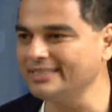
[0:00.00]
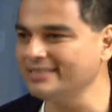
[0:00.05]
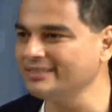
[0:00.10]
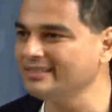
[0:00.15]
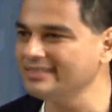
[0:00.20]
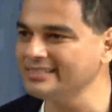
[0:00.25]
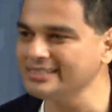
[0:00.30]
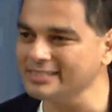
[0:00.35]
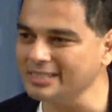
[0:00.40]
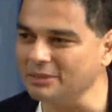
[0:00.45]

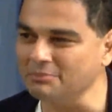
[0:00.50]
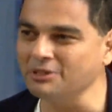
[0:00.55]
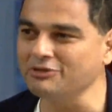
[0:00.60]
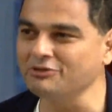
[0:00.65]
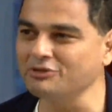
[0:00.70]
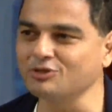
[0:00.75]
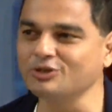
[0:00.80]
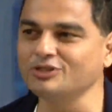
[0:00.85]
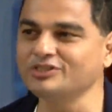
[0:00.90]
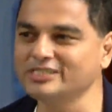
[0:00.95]
think this is something
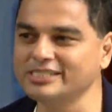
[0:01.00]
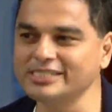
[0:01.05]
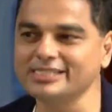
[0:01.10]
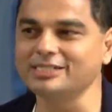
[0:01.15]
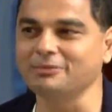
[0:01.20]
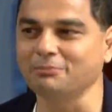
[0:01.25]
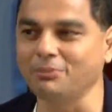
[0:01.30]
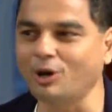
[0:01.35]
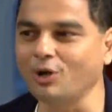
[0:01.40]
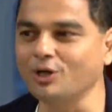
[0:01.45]
which was
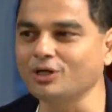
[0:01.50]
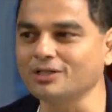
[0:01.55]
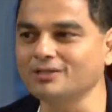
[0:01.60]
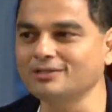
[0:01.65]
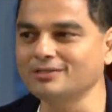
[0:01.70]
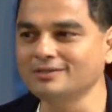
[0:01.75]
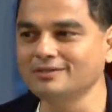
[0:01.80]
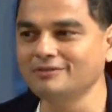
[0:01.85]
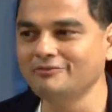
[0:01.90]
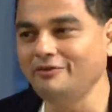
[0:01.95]
just about
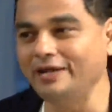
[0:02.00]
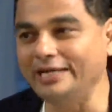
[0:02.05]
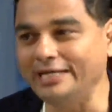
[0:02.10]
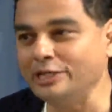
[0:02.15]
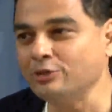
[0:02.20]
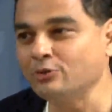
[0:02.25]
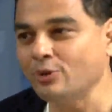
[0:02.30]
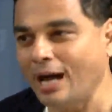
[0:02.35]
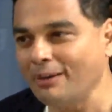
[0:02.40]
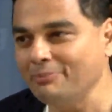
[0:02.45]

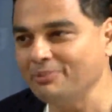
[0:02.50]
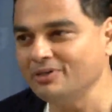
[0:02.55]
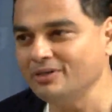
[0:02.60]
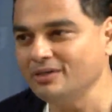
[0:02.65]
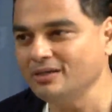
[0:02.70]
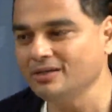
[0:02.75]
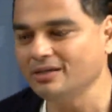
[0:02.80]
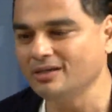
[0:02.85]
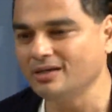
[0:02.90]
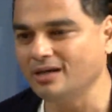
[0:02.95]
waiting to happen.
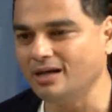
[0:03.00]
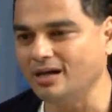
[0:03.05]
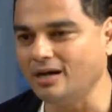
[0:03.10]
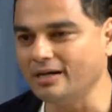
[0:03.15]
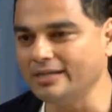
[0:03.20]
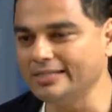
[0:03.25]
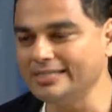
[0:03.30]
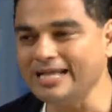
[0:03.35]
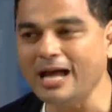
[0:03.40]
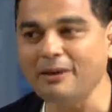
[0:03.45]

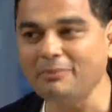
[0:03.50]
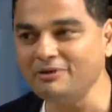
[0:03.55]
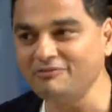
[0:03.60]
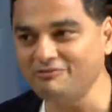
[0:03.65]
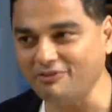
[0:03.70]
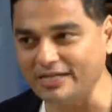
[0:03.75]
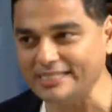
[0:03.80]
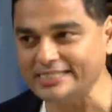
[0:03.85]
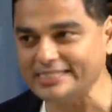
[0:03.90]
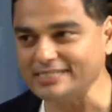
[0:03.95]
It's
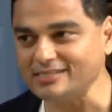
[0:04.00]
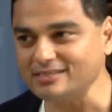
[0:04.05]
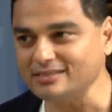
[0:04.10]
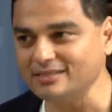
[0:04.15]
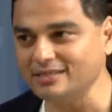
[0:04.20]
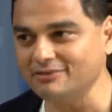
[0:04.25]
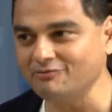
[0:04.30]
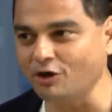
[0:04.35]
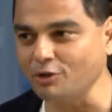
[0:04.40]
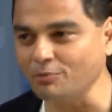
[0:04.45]
happened faster
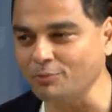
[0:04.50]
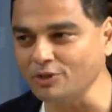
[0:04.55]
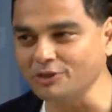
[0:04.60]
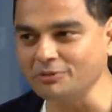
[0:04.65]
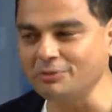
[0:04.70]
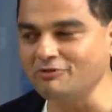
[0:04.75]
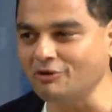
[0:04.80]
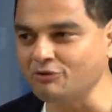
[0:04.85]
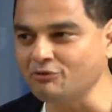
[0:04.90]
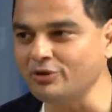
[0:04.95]
than what
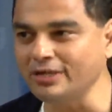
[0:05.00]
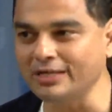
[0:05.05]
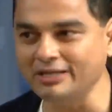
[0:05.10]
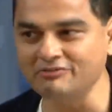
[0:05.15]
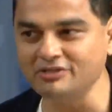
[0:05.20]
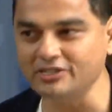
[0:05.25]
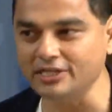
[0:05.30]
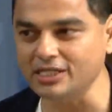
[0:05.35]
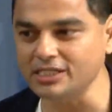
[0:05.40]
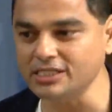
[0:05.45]
possibly one would
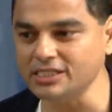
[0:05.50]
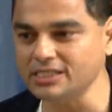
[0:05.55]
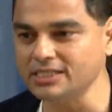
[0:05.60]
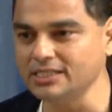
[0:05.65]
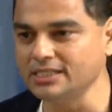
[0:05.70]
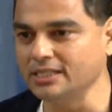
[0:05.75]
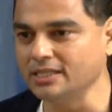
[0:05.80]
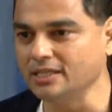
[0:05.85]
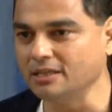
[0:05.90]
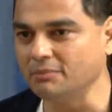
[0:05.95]
envisage,
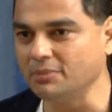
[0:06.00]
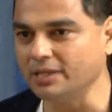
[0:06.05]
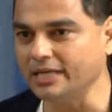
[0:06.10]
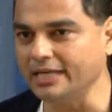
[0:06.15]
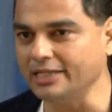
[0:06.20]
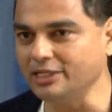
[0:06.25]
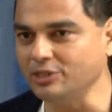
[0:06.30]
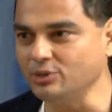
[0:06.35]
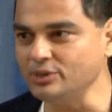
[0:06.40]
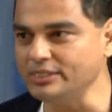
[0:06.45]
but
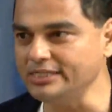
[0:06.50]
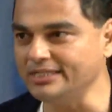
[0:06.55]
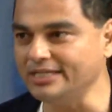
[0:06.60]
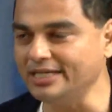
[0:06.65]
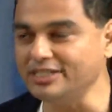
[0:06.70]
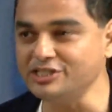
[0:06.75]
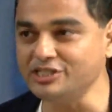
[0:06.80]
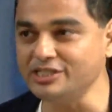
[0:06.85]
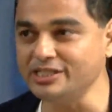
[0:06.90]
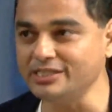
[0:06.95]
I don't see
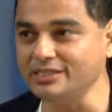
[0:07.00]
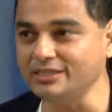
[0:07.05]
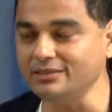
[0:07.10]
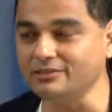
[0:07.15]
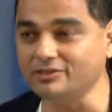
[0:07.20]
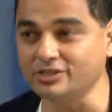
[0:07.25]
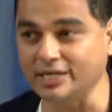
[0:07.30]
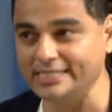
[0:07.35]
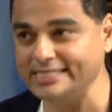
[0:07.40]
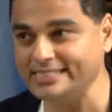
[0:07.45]
that
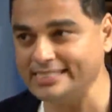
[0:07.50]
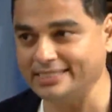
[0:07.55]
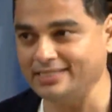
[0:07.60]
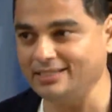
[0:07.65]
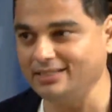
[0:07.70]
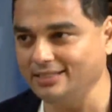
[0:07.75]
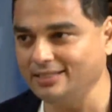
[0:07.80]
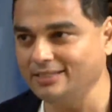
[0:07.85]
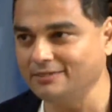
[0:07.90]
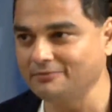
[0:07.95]
changing
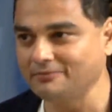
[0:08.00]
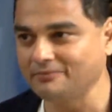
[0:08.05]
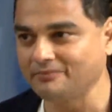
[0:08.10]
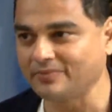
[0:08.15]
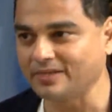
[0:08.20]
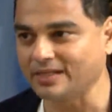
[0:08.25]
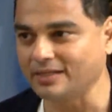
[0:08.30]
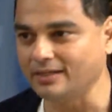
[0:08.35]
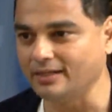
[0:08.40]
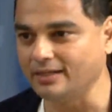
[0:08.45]
drastically.
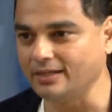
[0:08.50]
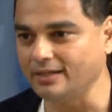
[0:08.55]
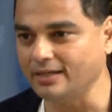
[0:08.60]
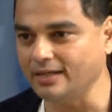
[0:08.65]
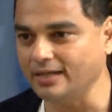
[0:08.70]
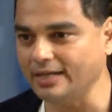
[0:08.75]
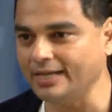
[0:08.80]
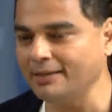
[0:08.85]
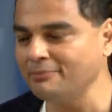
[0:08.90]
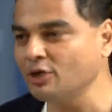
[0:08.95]

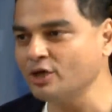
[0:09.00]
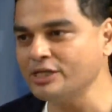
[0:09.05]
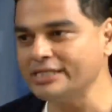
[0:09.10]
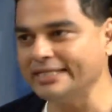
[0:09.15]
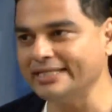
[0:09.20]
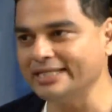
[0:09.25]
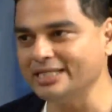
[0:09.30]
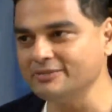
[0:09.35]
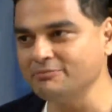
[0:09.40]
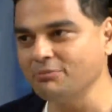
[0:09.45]
And I'm not
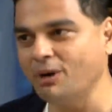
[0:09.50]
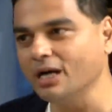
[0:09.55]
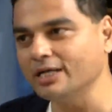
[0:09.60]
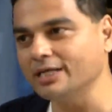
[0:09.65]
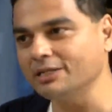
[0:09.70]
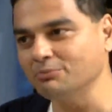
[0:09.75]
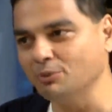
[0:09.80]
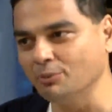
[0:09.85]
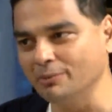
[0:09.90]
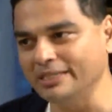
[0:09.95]
saying as
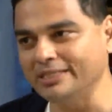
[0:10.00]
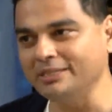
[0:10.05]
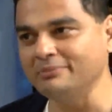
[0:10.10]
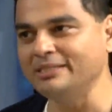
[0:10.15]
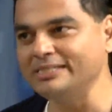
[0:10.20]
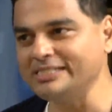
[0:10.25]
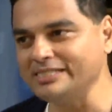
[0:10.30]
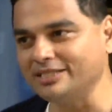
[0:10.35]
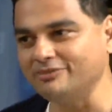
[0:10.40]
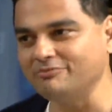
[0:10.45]
market
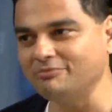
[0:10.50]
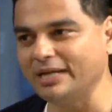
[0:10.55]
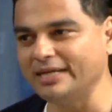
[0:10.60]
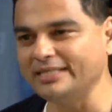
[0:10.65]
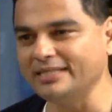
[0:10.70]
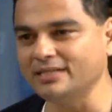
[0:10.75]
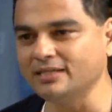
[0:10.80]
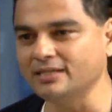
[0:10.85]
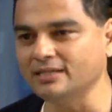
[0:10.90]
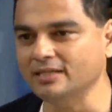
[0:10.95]
momentum and stuff, but
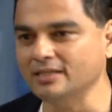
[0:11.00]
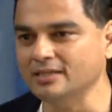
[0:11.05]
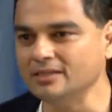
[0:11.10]
I think